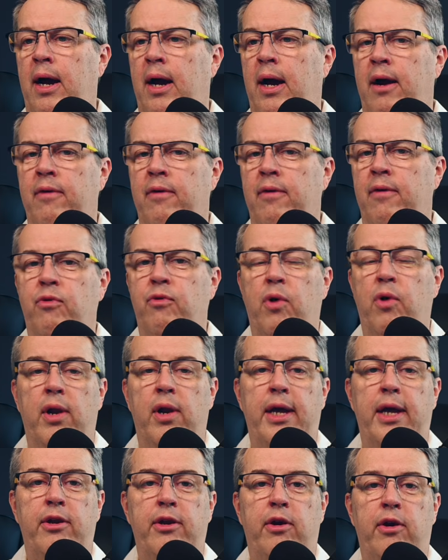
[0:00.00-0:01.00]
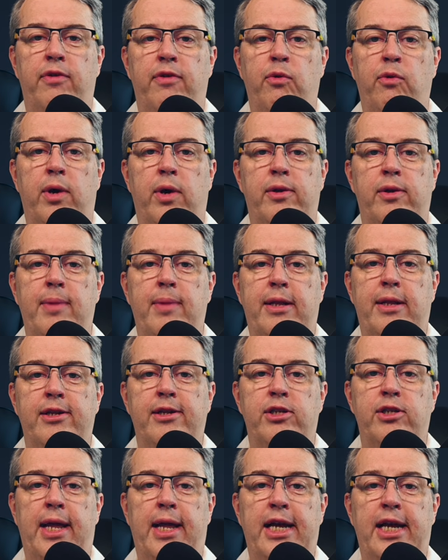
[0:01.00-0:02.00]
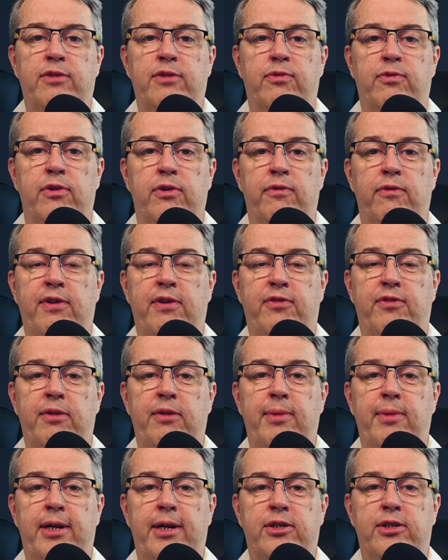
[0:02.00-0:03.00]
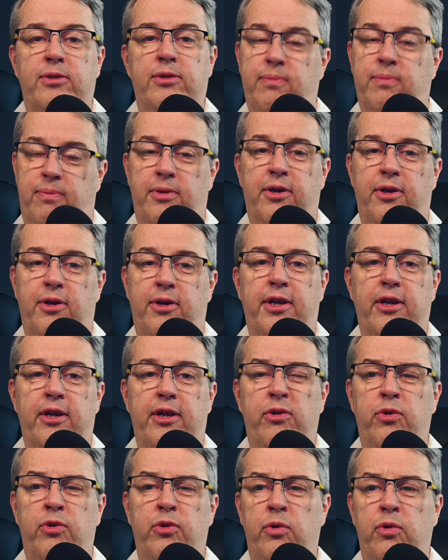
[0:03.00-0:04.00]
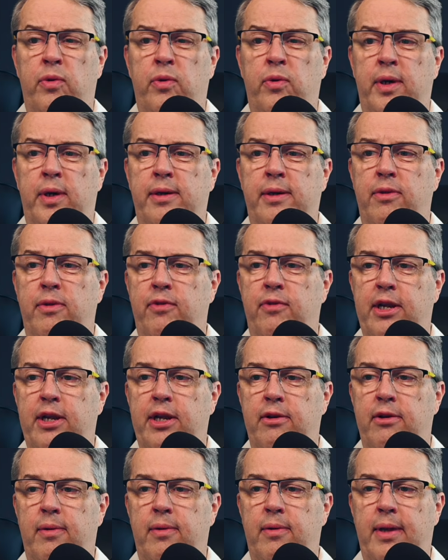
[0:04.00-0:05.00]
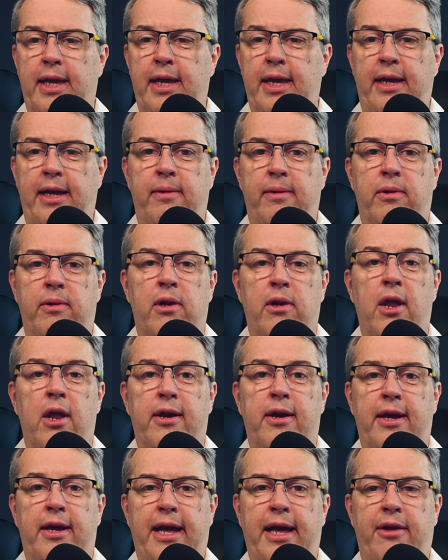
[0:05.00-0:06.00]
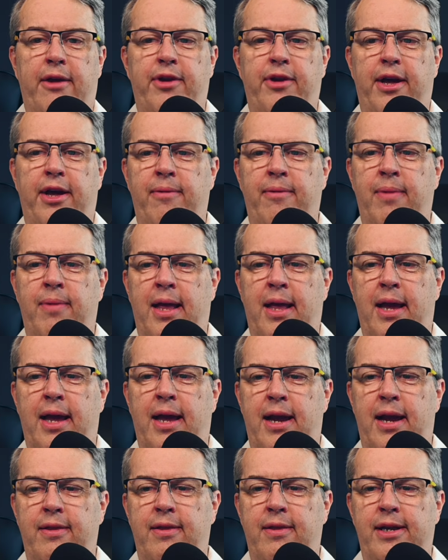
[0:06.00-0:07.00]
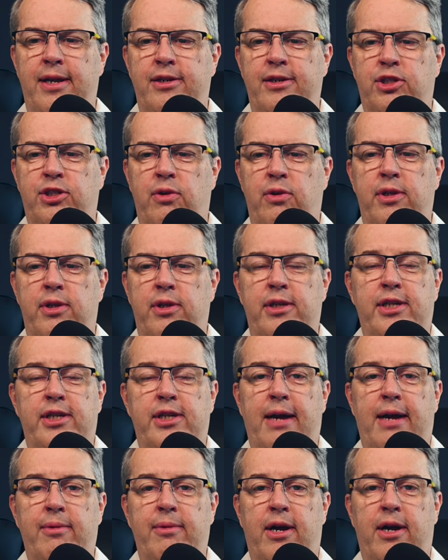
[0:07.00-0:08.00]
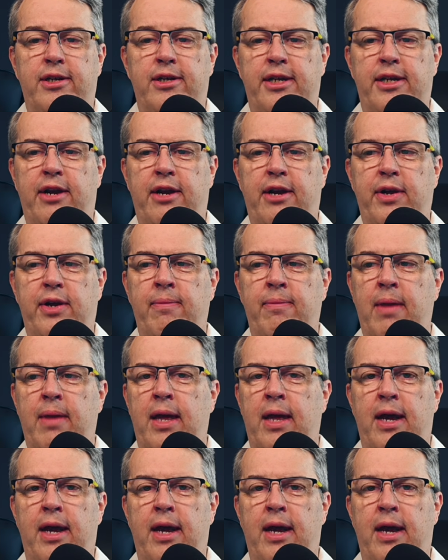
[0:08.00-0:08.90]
for all I know, if you want to make this last for 15 minutes, you could do the video a clock countdown and then show the timed content area. And